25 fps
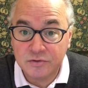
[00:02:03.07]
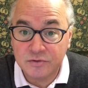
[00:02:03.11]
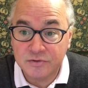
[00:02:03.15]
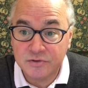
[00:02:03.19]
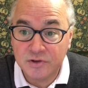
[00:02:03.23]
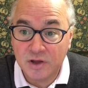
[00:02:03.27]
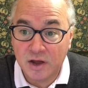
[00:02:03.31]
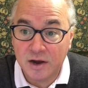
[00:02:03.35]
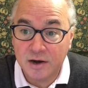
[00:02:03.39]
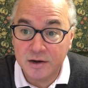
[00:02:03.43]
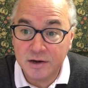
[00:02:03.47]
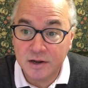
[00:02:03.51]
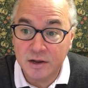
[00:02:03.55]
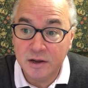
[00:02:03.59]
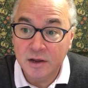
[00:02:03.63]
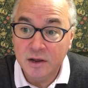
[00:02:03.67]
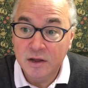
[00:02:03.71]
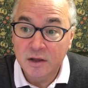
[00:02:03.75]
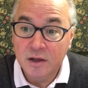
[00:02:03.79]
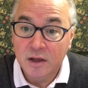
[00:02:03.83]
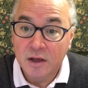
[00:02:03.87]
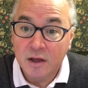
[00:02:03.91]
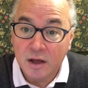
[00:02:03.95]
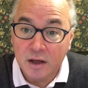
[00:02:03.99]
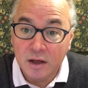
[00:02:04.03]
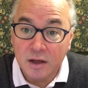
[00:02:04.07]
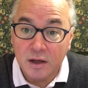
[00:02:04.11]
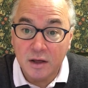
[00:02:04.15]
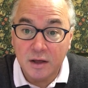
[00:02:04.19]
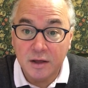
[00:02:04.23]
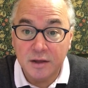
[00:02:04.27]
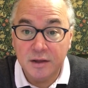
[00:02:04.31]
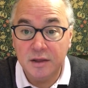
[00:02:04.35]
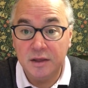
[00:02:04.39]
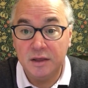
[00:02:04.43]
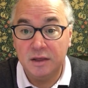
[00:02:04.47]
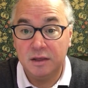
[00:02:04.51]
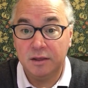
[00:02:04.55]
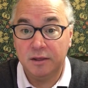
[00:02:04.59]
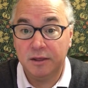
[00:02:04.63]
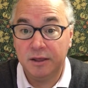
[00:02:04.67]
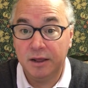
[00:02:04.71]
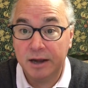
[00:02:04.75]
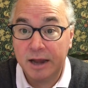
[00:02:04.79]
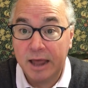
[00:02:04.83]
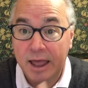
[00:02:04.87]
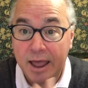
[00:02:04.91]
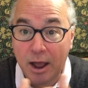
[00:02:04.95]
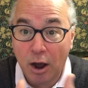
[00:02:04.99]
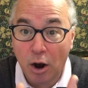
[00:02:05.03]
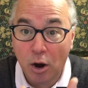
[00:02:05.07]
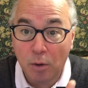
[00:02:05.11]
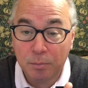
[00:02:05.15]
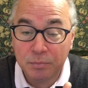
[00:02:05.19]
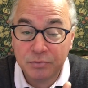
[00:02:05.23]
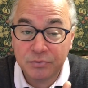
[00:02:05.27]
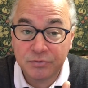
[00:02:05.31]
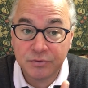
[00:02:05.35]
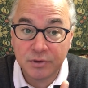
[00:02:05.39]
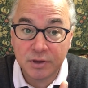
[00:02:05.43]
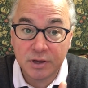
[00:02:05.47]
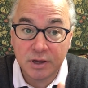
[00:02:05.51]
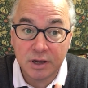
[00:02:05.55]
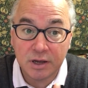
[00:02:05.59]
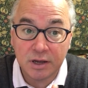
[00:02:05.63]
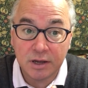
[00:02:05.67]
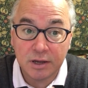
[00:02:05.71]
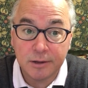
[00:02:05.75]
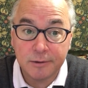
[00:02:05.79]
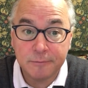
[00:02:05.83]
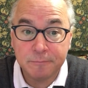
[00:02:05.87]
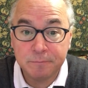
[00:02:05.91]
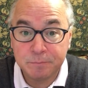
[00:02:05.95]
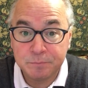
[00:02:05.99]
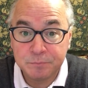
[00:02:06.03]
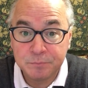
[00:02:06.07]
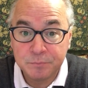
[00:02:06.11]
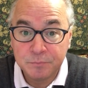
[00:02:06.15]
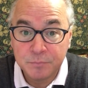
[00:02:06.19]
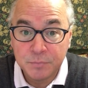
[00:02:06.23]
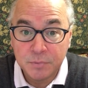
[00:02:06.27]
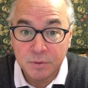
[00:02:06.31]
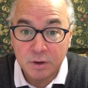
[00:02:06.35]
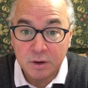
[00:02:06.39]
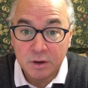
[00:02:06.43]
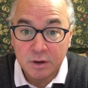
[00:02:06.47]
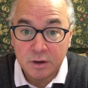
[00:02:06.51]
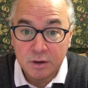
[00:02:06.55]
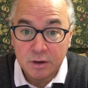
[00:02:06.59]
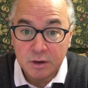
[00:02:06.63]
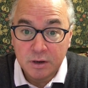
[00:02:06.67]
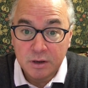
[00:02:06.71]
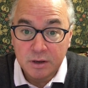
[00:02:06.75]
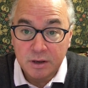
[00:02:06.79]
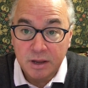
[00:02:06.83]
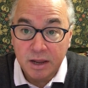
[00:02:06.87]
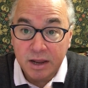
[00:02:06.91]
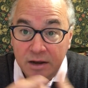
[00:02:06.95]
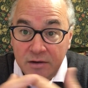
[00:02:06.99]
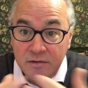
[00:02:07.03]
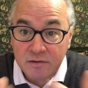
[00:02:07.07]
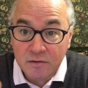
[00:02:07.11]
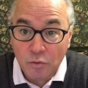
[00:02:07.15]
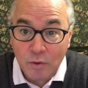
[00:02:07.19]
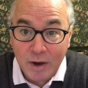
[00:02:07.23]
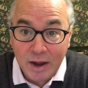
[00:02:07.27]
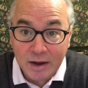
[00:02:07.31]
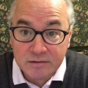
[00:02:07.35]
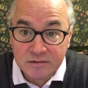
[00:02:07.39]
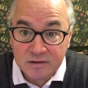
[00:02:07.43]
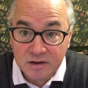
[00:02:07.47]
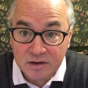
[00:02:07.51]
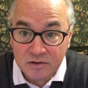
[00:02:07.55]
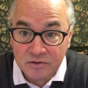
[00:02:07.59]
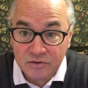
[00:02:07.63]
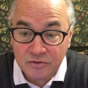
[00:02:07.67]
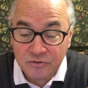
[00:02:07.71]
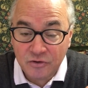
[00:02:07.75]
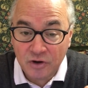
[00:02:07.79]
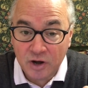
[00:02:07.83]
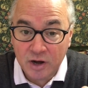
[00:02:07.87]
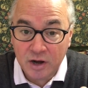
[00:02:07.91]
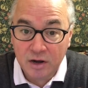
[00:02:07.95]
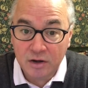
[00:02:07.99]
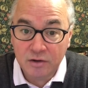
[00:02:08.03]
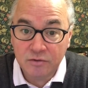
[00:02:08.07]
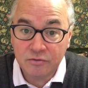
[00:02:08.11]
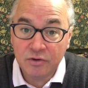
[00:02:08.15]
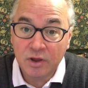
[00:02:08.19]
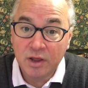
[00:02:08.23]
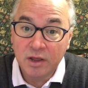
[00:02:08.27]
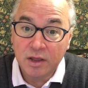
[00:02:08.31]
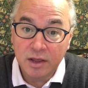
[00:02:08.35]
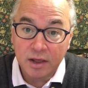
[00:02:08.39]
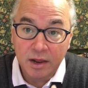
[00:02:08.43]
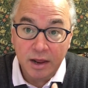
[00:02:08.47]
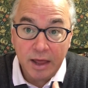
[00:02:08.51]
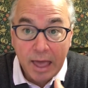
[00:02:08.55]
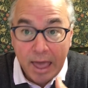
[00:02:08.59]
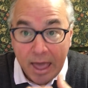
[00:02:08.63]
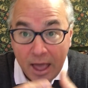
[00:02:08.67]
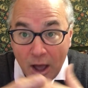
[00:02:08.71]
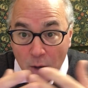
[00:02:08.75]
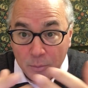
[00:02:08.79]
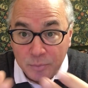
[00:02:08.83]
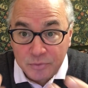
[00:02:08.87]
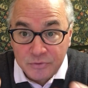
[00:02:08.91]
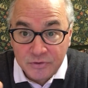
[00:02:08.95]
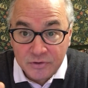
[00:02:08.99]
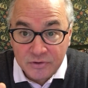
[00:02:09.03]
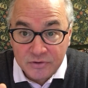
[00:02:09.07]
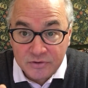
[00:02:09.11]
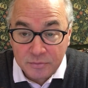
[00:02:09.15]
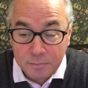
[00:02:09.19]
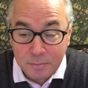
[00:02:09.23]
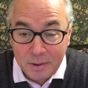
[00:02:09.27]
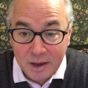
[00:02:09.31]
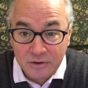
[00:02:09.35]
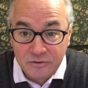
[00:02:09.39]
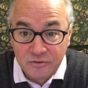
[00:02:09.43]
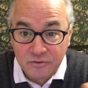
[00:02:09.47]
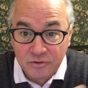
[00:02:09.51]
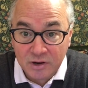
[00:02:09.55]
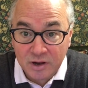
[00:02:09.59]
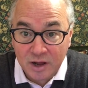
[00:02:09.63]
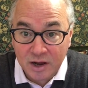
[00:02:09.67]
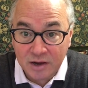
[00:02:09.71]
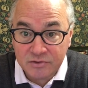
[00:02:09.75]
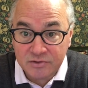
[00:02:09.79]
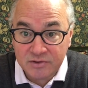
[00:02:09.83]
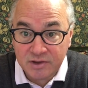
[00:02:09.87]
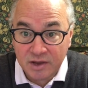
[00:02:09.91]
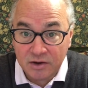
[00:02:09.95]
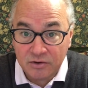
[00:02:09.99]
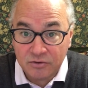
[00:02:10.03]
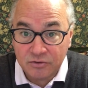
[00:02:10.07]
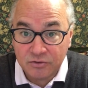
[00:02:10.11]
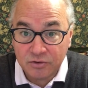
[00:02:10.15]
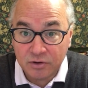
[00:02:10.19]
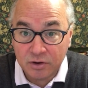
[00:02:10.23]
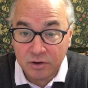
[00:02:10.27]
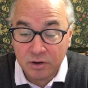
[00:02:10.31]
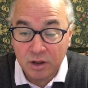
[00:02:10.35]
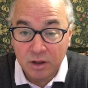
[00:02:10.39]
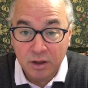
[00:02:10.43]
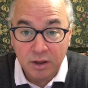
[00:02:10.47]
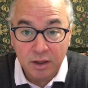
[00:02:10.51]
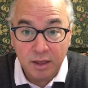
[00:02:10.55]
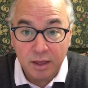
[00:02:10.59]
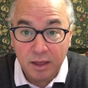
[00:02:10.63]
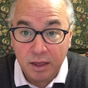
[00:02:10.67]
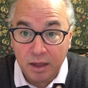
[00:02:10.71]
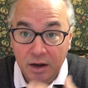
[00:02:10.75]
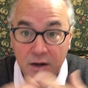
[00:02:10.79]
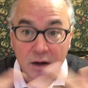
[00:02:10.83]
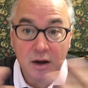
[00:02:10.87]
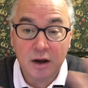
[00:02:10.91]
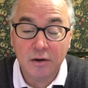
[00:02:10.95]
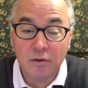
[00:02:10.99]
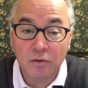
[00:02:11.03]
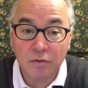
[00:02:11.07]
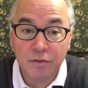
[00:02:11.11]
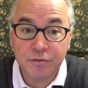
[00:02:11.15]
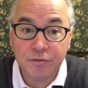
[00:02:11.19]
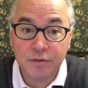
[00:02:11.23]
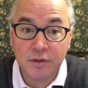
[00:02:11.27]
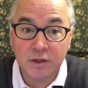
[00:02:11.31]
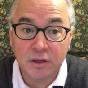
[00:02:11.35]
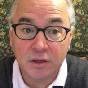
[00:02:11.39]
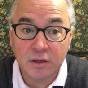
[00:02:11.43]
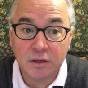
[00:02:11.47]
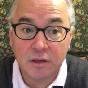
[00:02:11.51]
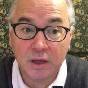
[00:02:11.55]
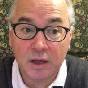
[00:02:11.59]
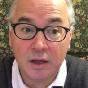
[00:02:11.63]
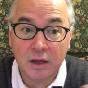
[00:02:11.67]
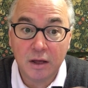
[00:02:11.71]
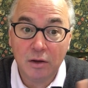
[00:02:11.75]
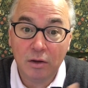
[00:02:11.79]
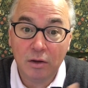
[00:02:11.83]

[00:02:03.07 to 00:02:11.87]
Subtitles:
society. It helps indirect exchange. It helps specialization. And I don't think